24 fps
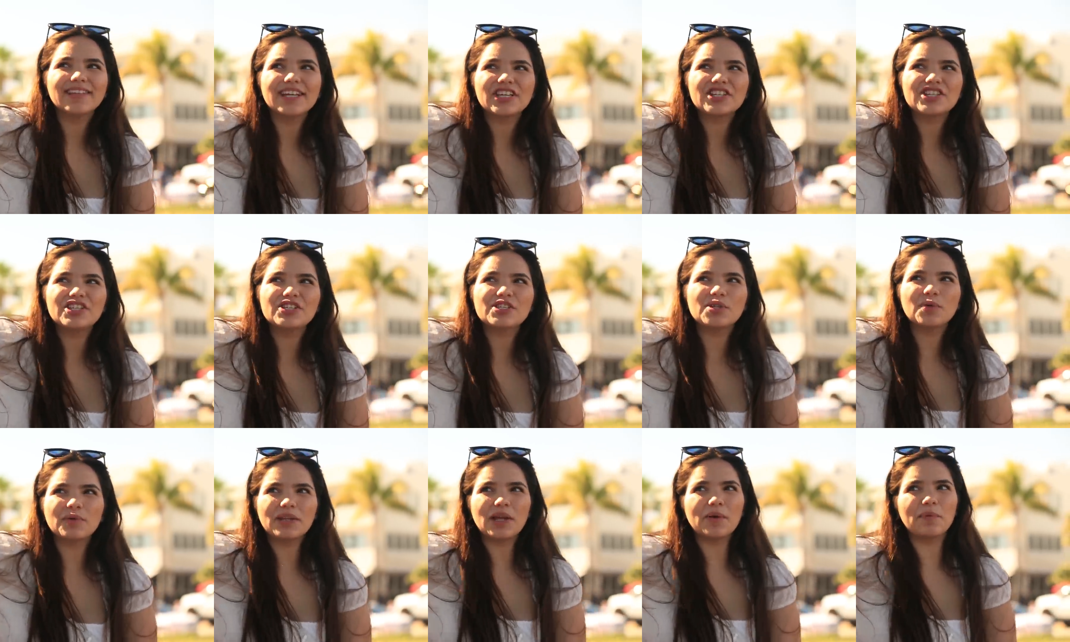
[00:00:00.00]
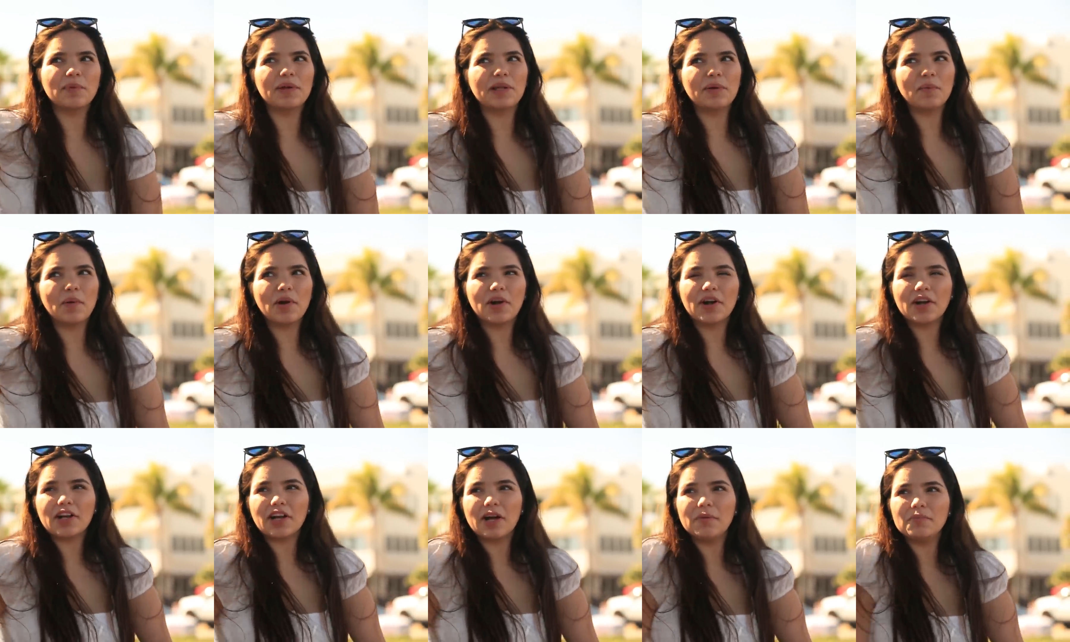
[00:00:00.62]
Like she's the one that really
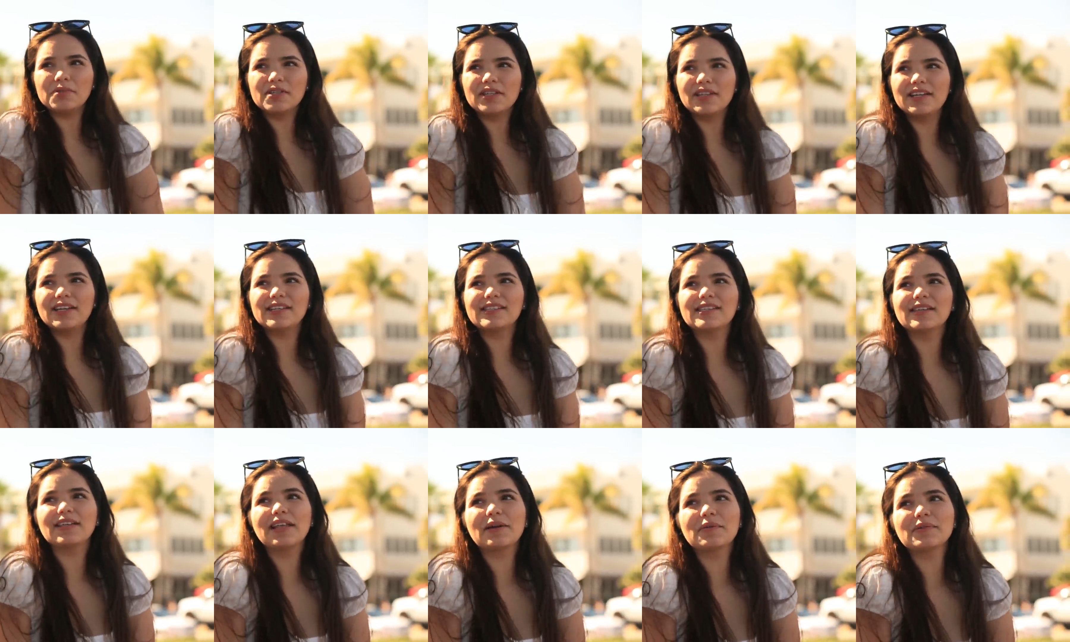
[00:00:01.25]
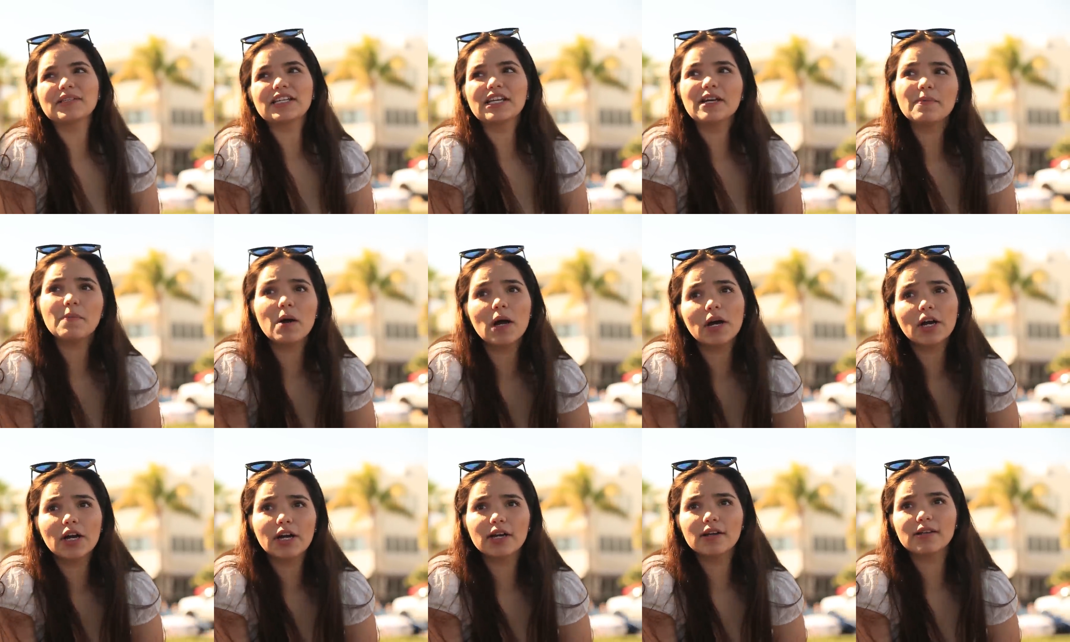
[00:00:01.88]
wanted to come to this and like was like,
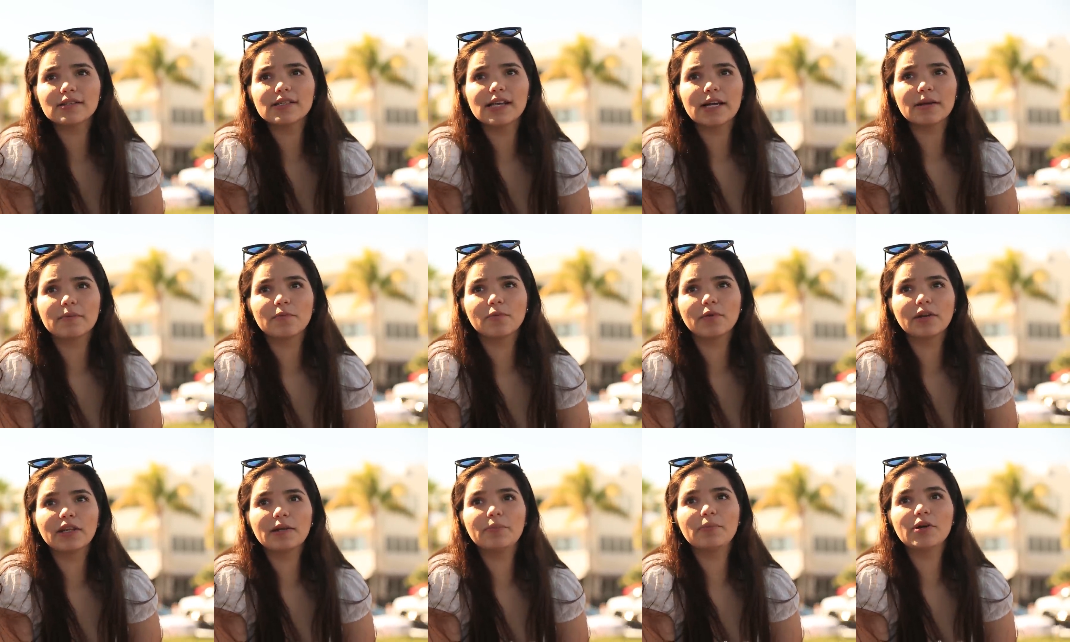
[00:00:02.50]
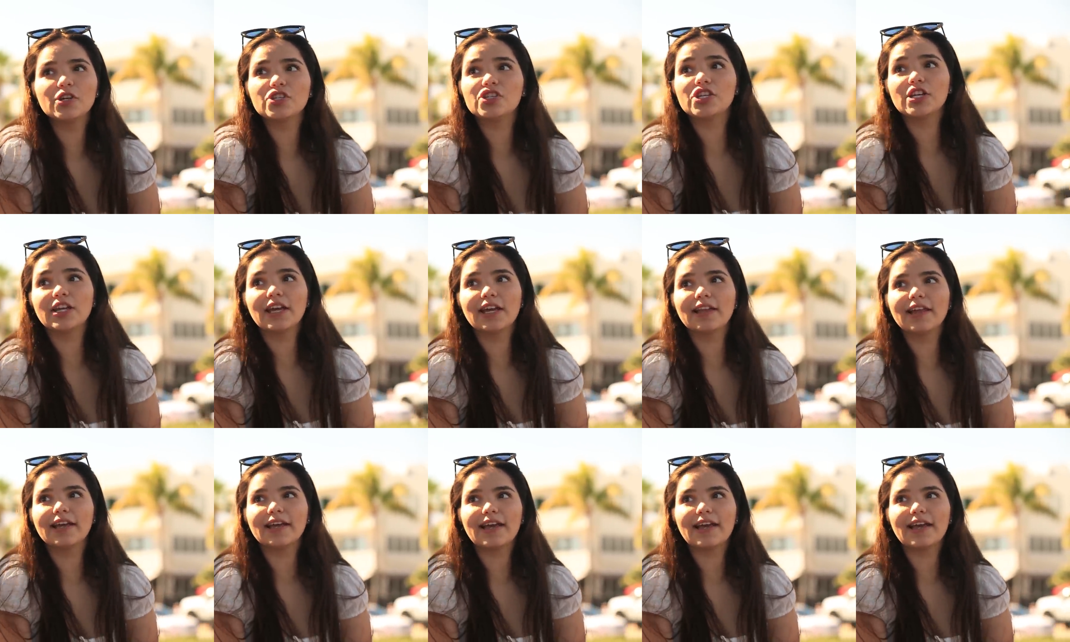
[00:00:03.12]
come on, girl. I was like really pushing it.